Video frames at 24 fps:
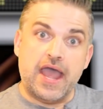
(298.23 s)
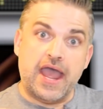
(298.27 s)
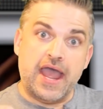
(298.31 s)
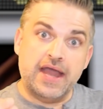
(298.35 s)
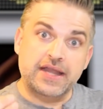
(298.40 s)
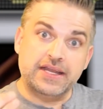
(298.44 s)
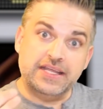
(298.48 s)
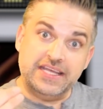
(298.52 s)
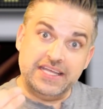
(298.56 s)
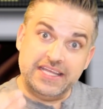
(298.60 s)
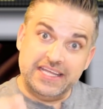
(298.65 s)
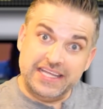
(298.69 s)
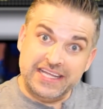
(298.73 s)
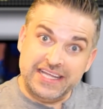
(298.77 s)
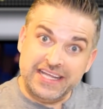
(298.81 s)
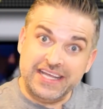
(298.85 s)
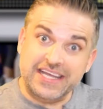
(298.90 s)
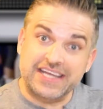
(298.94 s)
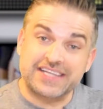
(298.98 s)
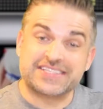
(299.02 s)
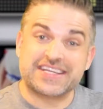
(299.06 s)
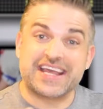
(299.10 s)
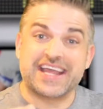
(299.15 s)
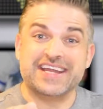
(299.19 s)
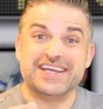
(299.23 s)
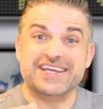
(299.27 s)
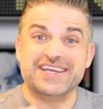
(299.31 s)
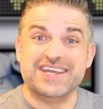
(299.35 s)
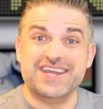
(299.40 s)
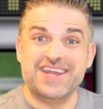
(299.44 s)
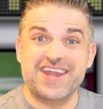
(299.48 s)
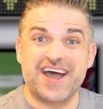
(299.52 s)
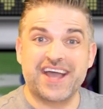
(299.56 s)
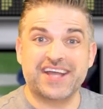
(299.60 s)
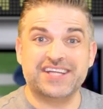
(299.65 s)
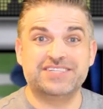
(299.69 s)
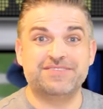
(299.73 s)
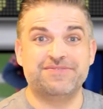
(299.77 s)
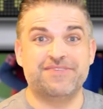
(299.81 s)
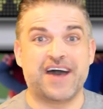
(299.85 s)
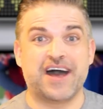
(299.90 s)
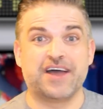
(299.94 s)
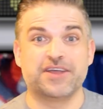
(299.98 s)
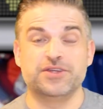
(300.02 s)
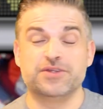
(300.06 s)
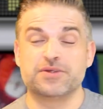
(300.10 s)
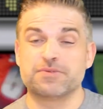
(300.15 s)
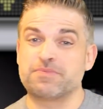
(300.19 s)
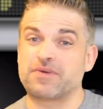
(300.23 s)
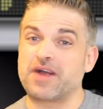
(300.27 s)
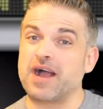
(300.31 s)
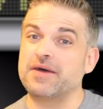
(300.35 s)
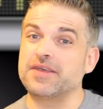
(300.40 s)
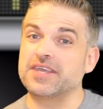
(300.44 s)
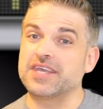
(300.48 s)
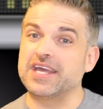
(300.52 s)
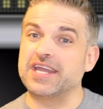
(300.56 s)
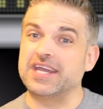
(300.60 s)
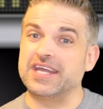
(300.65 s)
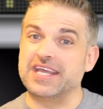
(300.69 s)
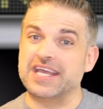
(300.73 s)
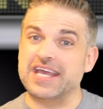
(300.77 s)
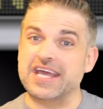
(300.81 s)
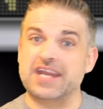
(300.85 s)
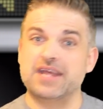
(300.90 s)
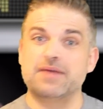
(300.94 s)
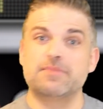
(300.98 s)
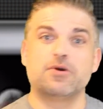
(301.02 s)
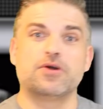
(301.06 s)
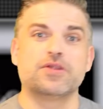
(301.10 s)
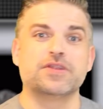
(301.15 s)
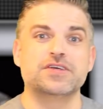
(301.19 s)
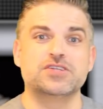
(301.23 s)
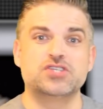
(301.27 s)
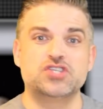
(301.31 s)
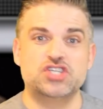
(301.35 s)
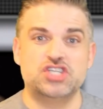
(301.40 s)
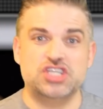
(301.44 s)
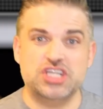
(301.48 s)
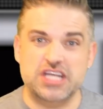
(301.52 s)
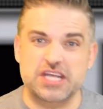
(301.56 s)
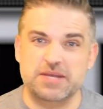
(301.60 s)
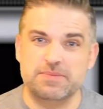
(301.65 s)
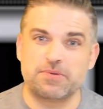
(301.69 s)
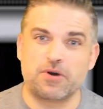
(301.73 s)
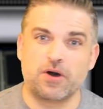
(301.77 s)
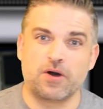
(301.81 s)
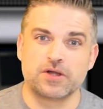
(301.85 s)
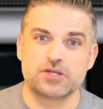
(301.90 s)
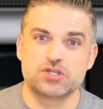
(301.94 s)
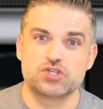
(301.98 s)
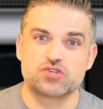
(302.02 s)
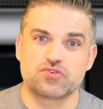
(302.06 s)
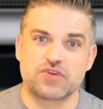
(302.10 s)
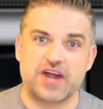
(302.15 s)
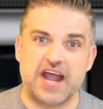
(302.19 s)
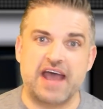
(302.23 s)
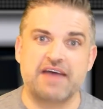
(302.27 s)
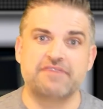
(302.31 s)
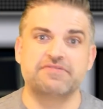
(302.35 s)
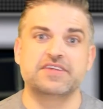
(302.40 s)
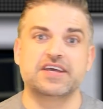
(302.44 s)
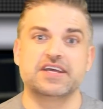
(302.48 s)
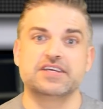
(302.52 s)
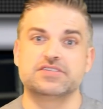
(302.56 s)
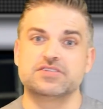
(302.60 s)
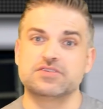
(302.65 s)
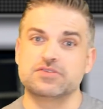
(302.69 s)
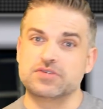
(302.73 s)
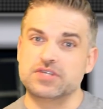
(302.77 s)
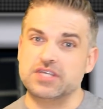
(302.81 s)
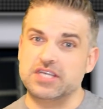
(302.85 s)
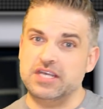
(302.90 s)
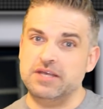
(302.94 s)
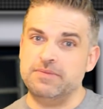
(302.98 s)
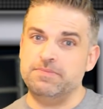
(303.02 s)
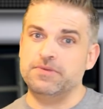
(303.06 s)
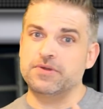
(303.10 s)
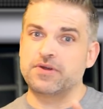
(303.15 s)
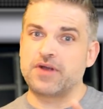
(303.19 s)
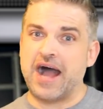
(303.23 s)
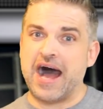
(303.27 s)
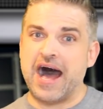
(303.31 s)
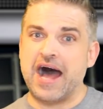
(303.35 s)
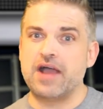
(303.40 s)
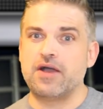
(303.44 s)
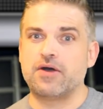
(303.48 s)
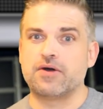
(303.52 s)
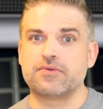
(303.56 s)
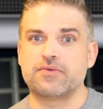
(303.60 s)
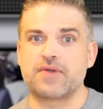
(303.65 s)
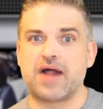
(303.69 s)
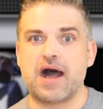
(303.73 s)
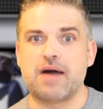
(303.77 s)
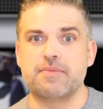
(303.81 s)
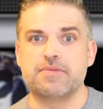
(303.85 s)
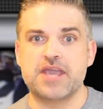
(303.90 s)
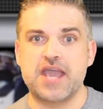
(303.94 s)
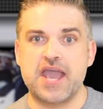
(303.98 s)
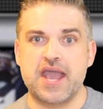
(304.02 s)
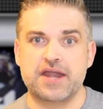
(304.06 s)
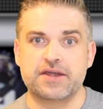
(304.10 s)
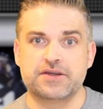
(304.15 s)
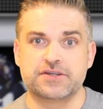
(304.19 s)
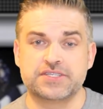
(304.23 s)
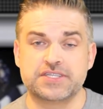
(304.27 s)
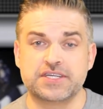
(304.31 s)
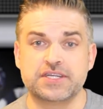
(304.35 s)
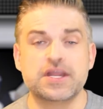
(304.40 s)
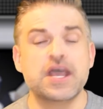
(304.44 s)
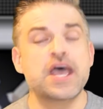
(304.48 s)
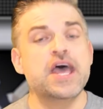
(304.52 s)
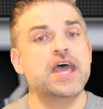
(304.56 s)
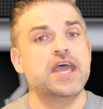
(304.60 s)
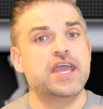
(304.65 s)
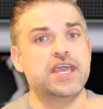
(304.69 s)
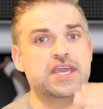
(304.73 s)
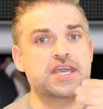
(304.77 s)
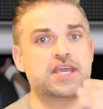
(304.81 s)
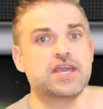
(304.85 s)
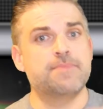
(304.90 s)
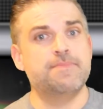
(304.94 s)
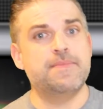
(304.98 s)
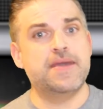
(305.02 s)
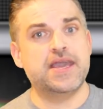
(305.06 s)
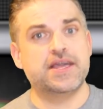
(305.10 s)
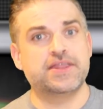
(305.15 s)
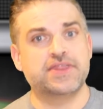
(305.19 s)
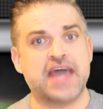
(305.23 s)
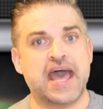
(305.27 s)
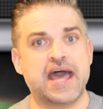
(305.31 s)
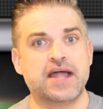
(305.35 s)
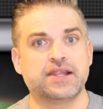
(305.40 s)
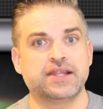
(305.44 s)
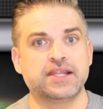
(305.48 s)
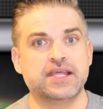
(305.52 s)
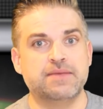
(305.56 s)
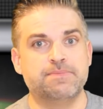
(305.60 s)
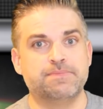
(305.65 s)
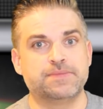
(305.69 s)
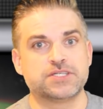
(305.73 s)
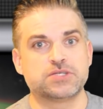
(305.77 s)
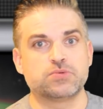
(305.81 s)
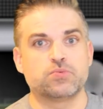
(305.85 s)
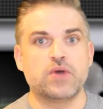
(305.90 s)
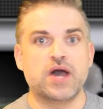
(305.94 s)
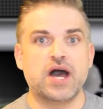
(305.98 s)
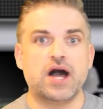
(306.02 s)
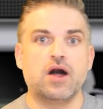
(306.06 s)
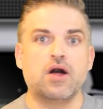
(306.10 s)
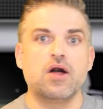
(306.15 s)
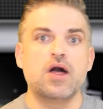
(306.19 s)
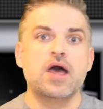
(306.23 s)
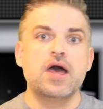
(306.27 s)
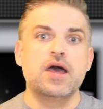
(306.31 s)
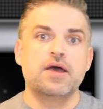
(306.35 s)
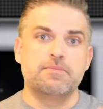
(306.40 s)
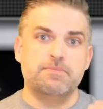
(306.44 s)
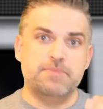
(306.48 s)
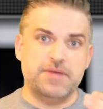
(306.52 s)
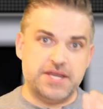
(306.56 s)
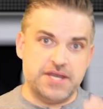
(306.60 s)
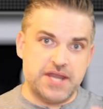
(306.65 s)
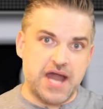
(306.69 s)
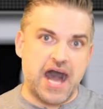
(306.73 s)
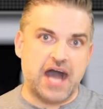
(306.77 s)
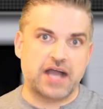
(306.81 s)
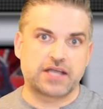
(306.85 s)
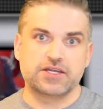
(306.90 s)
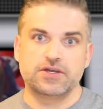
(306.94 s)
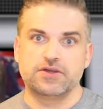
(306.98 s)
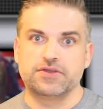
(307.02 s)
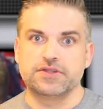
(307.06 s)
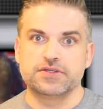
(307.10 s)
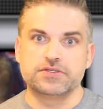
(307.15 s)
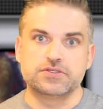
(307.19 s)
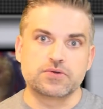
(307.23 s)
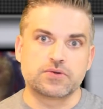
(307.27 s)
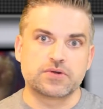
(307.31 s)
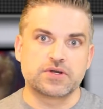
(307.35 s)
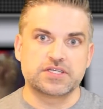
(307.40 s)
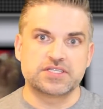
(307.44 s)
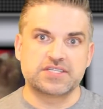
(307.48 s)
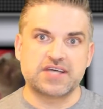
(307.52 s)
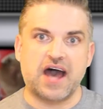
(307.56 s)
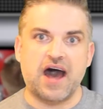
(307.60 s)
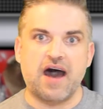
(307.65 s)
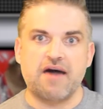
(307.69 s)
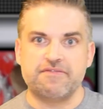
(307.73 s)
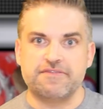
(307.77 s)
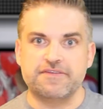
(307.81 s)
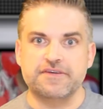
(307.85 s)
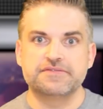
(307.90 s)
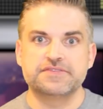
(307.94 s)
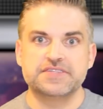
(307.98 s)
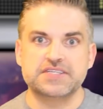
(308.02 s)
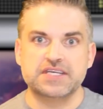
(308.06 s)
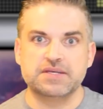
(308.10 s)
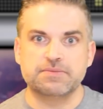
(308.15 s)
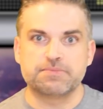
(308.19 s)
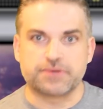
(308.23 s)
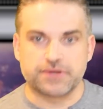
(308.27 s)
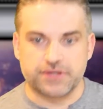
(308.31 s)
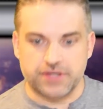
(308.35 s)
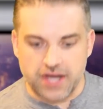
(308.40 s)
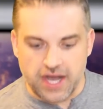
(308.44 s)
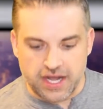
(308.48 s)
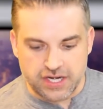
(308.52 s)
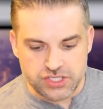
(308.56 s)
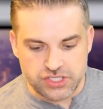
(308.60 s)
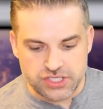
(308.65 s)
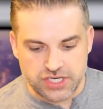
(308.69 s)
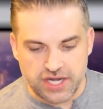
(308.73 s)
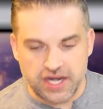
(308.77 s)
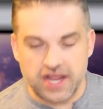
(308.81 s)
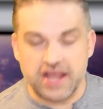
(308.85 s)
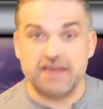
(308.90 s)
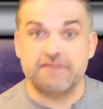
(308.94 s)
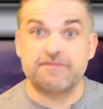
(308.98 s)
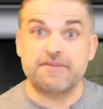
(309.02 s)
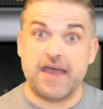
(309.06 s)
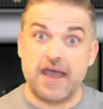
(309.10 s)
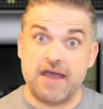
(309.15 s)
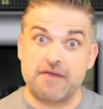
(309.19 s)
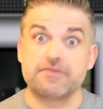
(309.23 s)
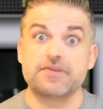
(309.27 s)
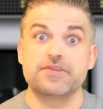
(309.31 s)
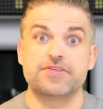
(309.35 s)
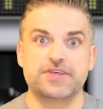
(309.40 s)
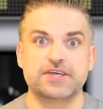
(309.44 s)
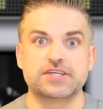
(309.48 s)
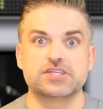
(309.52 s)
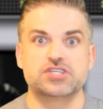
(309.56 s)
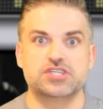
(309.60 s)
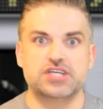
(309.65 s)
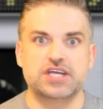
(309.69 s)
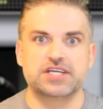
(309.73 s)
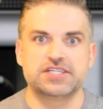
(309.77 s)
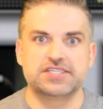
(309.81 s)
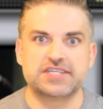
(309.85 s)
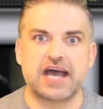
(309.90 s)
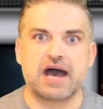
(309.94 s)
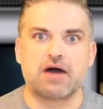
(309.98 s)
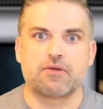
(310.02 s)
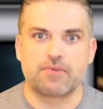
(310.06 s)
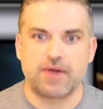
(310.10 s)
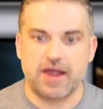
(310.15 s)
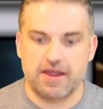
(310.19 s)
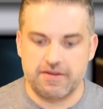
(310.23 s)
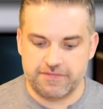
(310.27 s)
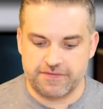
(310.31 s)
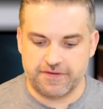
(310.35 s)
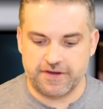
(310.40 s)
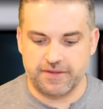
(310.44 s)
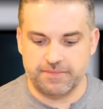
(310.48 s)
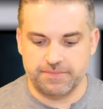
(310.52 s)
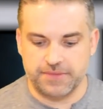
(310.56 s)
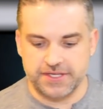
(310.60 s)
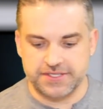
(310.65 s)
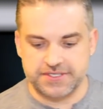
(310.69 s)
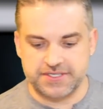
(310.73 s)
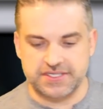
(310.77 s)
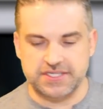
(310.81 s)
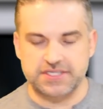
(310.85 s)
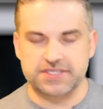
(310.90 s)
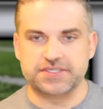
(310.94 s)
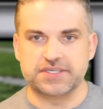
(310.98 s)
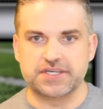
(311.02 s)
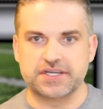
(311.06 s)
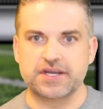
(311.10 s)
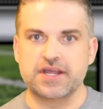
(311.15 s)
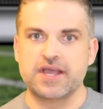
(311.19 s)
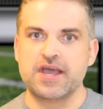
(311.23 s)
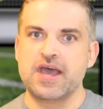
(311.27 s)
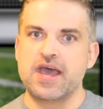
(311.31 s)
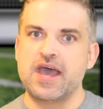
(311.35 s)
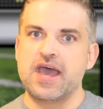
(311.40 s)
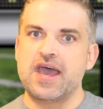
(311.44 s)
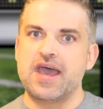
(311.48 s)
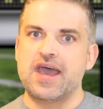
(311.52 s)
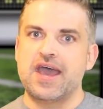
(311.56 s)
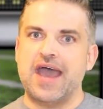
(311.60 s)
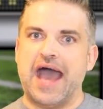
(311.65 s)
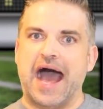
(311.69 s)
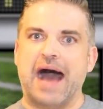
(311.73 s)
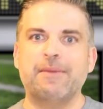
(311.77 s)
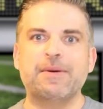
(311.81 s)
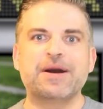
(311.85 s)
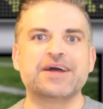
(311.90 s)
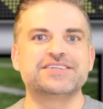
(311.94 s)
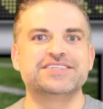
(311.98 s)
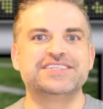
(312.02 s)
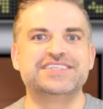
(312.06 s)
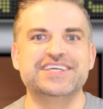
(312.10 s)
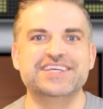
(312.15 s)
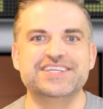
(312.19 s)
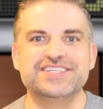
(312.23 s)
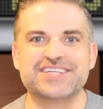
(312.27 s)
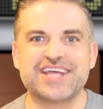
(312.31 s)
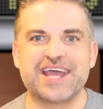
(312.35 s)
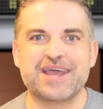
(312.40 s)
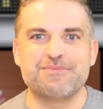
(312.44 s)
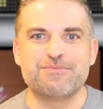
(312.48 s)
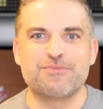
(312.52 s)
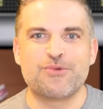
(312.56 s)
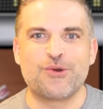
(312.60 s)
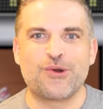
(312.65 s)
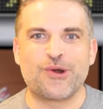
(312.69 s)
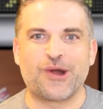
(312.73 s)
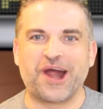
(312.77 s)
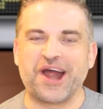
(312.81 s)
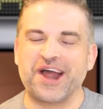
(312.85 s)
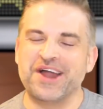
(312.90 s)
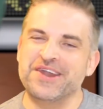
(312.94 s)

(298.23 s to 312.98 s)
And he is a nice value. You're probably going to get on the cheap on draft day. So keep your eye on Robbie Anderson. He can make that leap as well, be knocking on the door of top 15 production if everything shakes out right for him this season. How about DJ Moore?